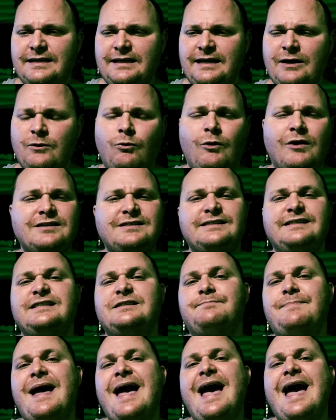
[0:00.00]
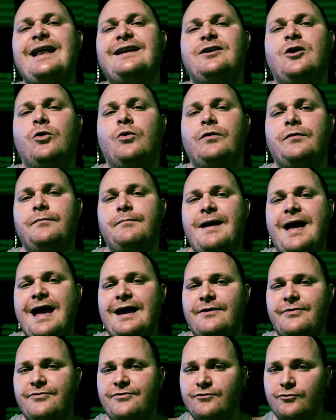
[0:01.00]
it wasn't as bad going
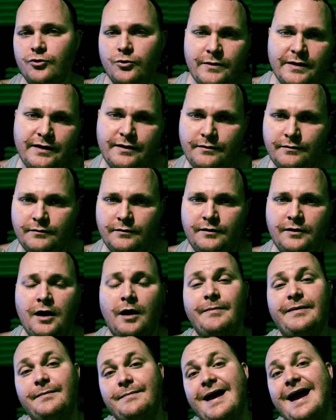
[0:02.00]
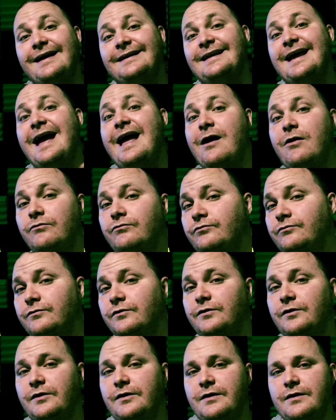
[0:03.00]
back through it, coming back down,
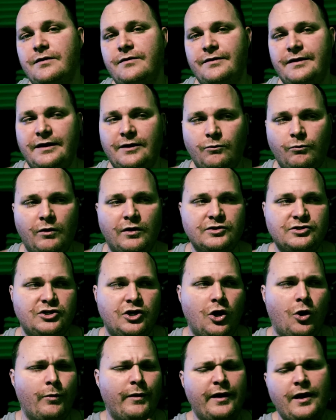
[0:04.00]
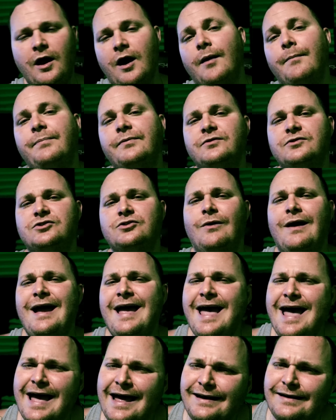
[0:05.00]
than it was going up. So I
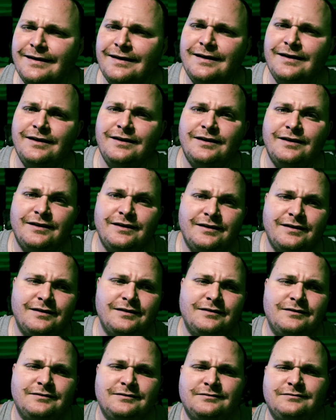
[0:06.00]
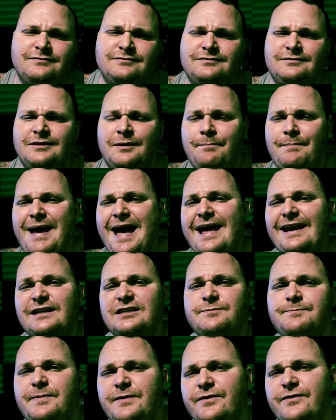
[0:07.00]
had a bad
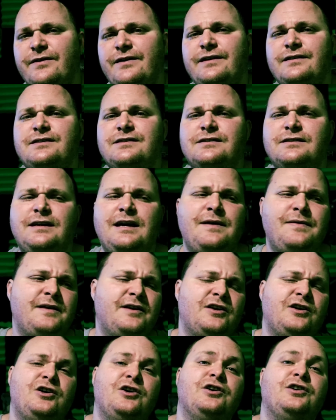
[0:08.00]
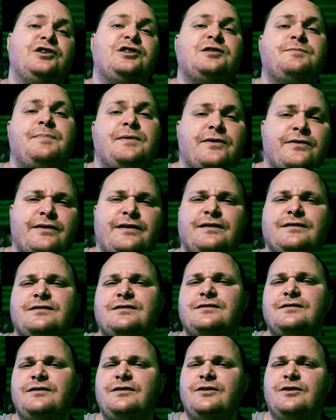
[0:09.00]
experience and then a good
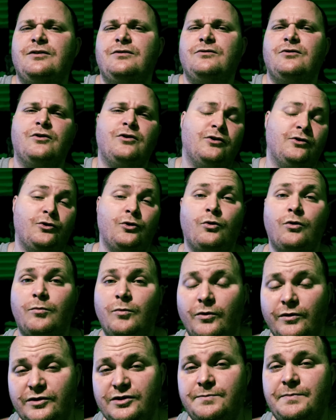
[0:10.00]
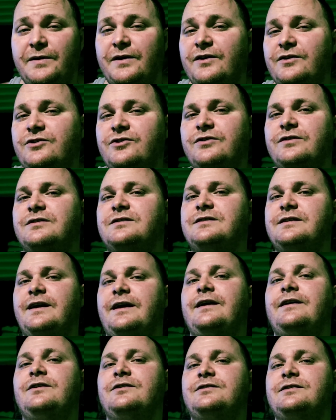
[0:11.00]
experience, you know, or a normal experience, you could
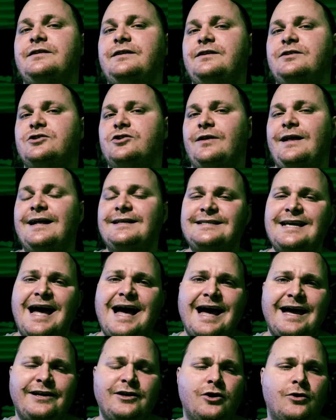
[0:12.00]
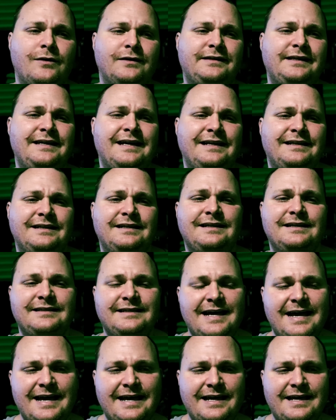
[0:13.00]
say. You see, so that's how I know at the end of the
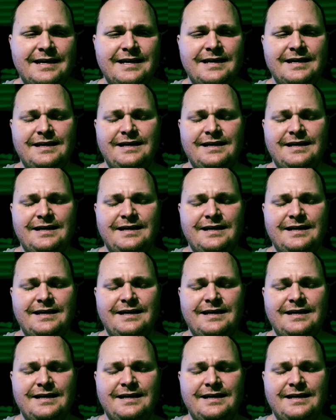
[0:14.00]
day,